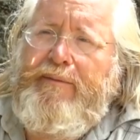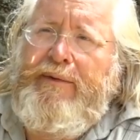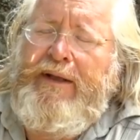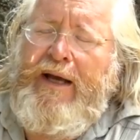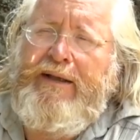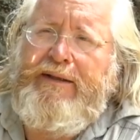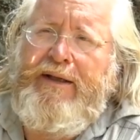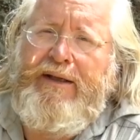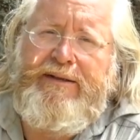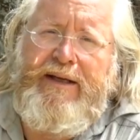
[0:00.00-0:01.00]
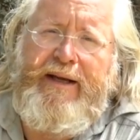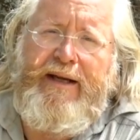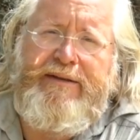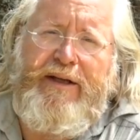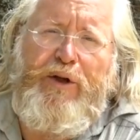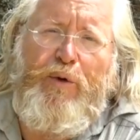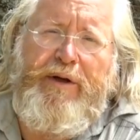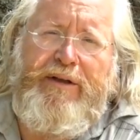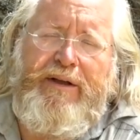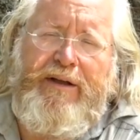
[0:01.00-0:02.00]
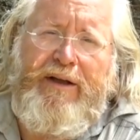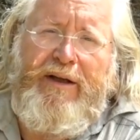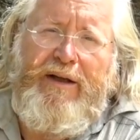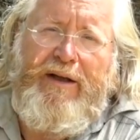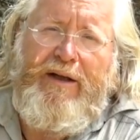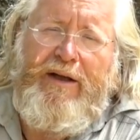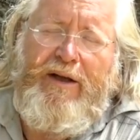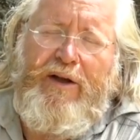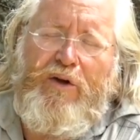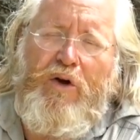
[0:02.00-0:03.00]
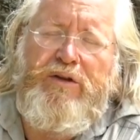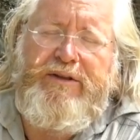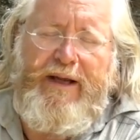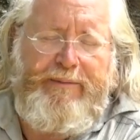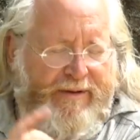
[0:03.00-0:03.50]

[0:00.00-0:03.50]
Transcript: that is, I guess, a human concept,